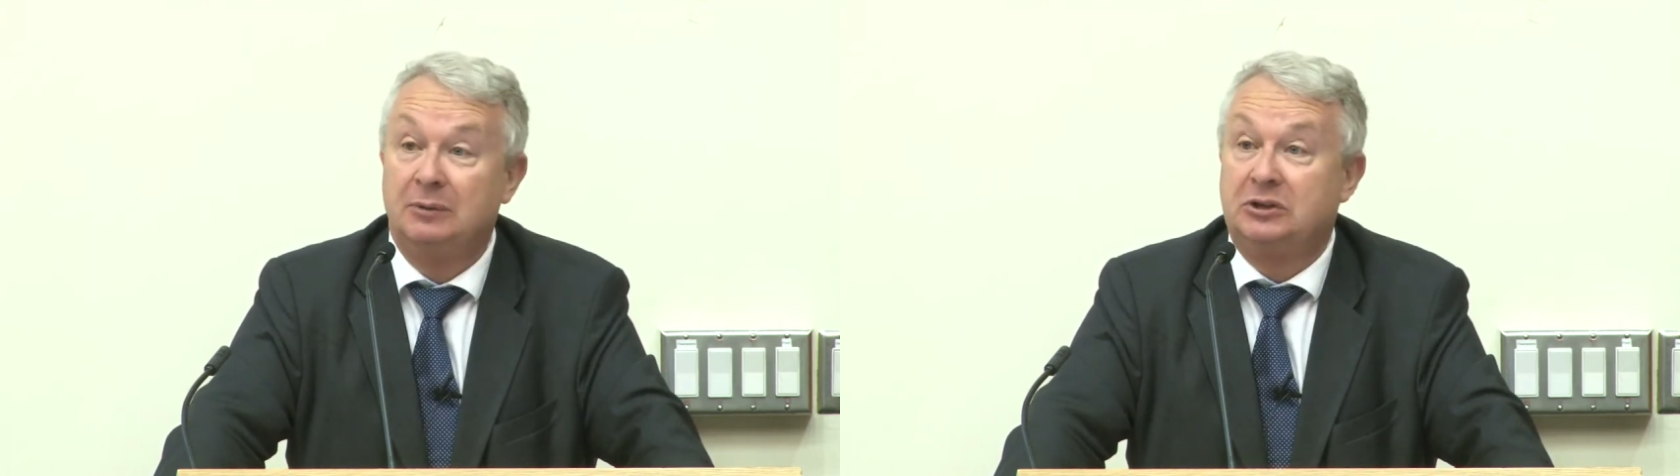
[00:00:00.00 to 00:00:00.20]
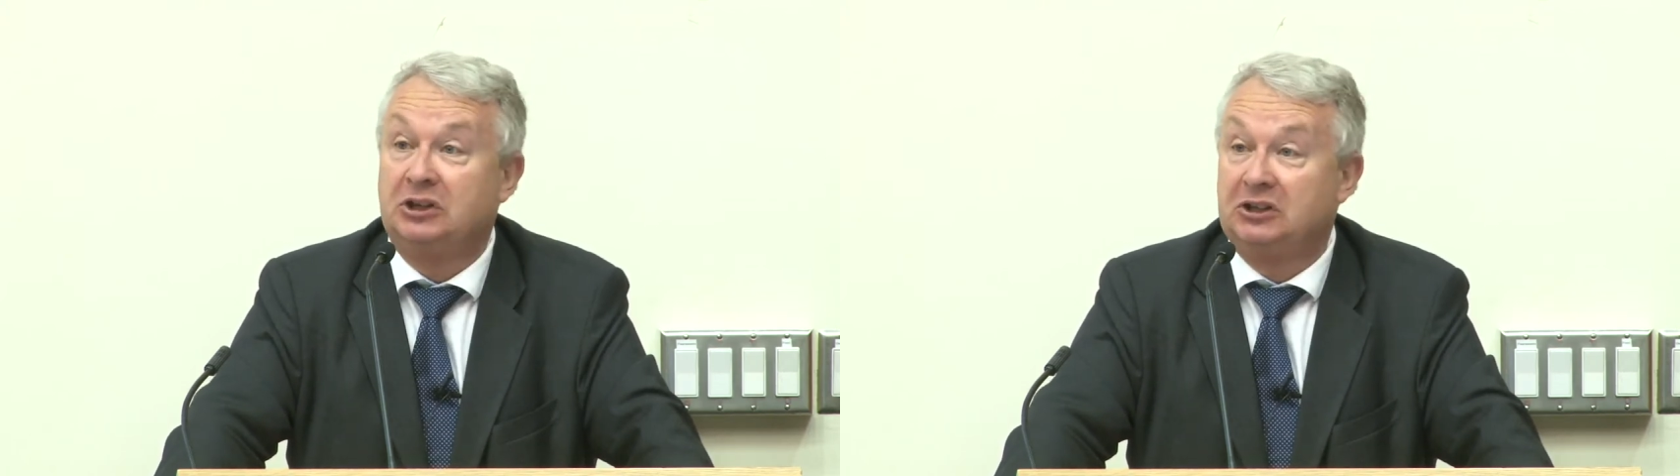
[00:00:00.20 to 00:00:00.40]

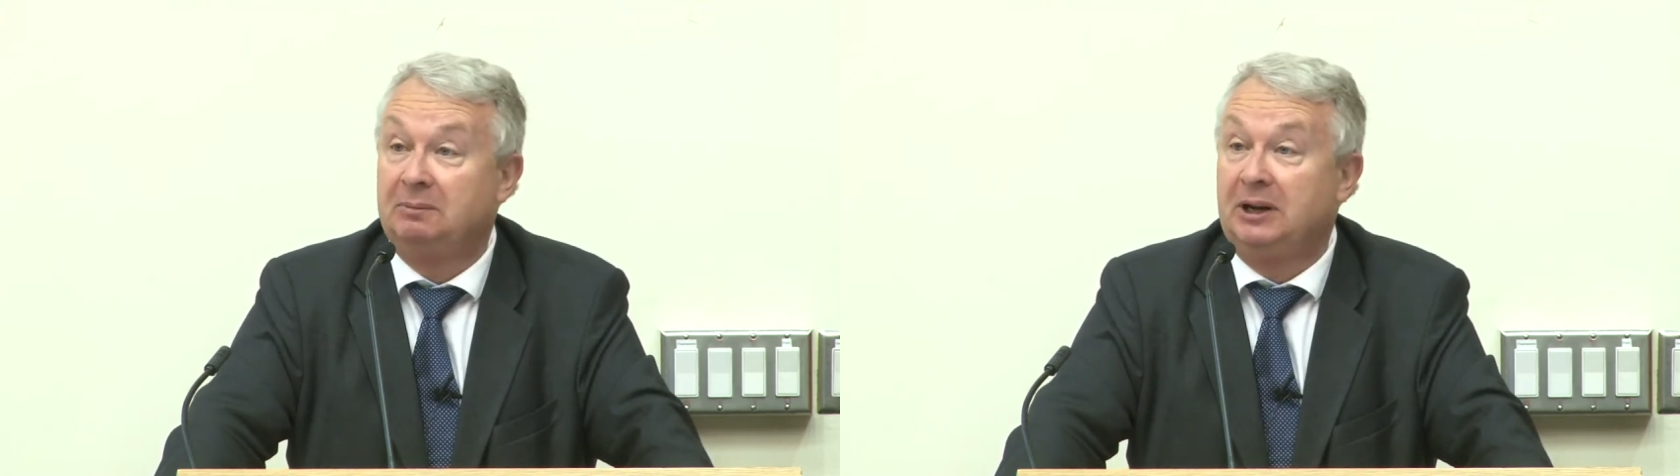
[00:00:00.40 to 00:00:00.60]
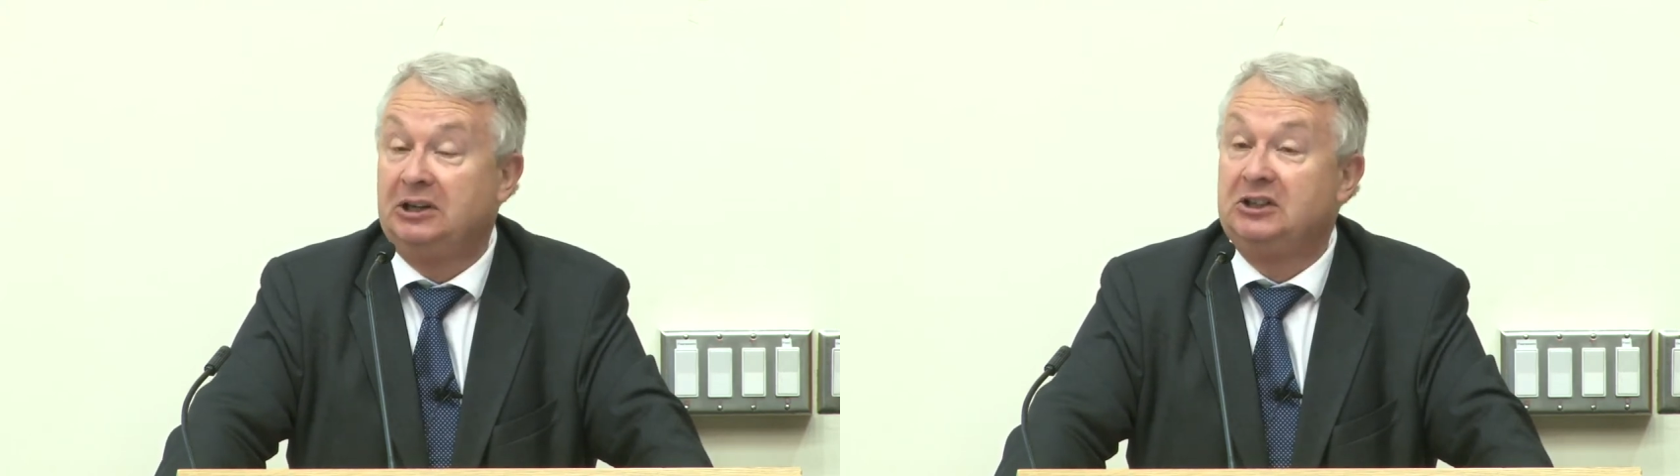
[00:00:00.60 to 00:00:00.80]
which
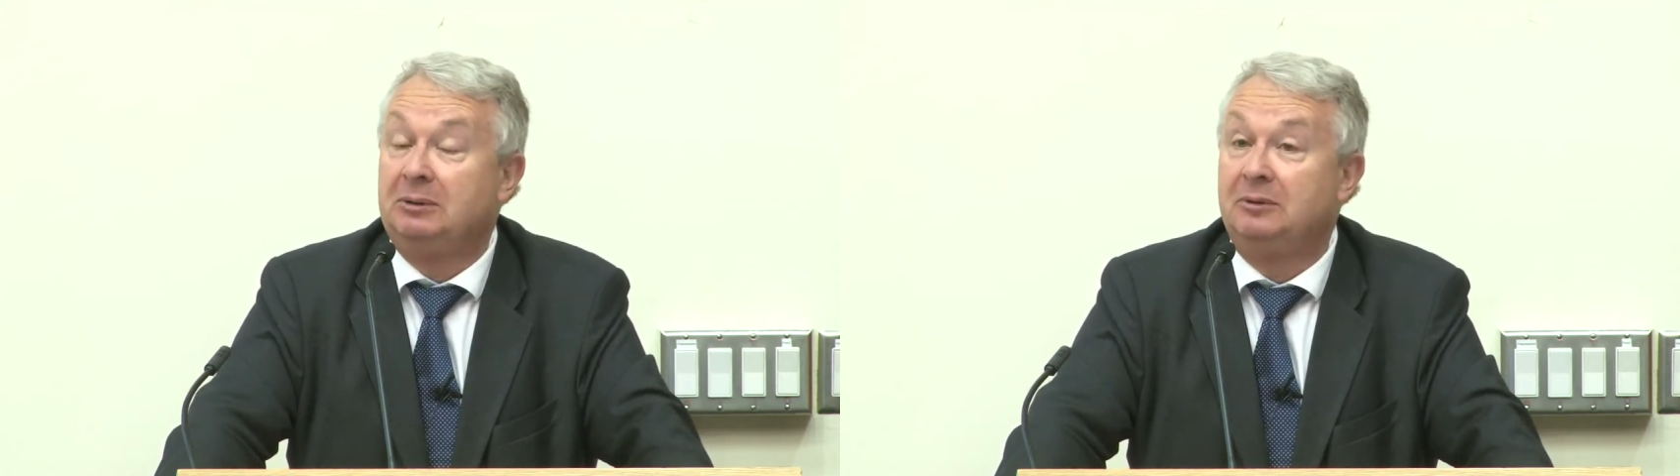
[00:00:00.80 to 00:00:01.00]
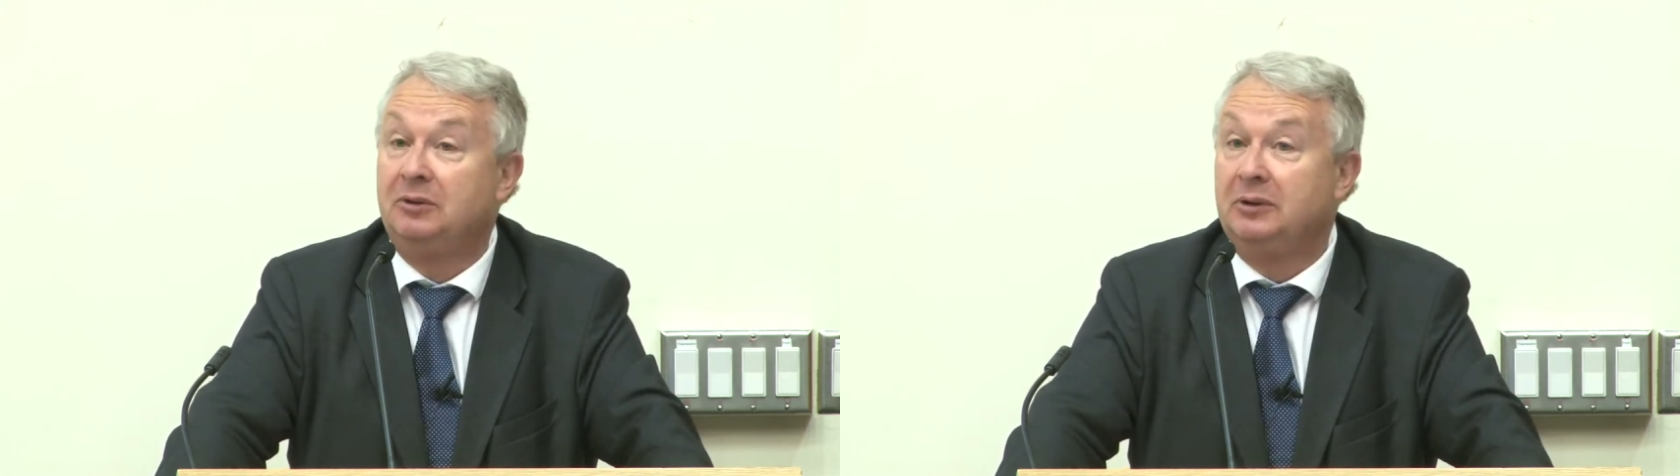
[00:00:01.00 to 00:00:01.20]
explains
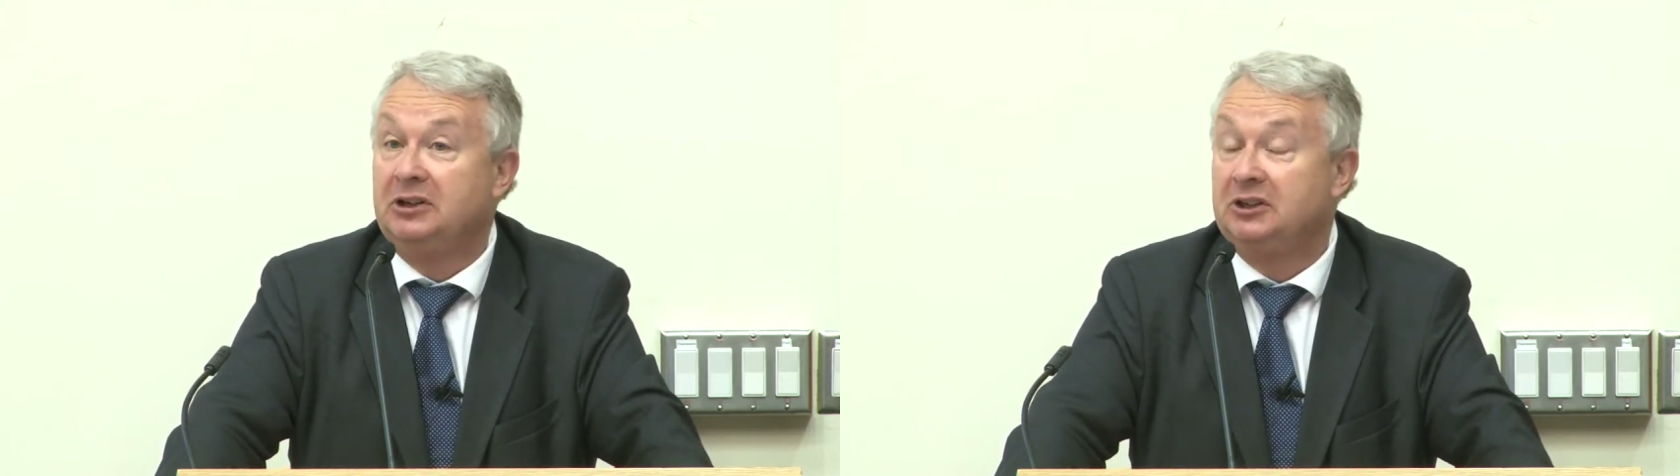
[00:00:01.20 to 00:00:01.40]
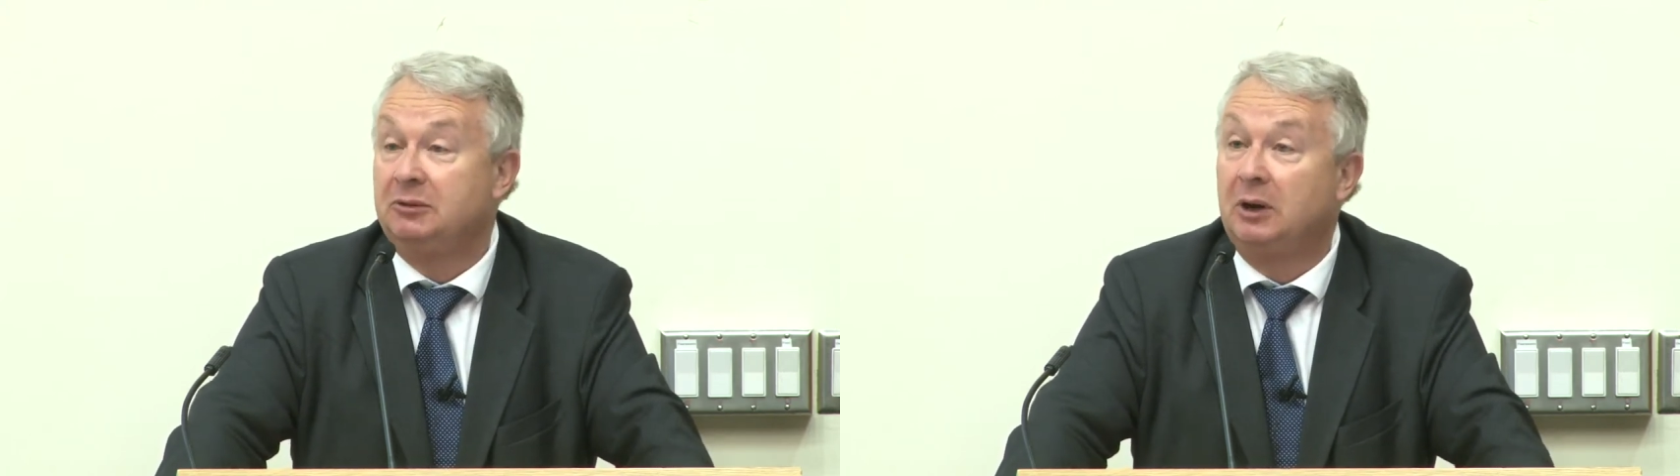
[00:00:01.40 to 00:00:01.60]
some of the reasons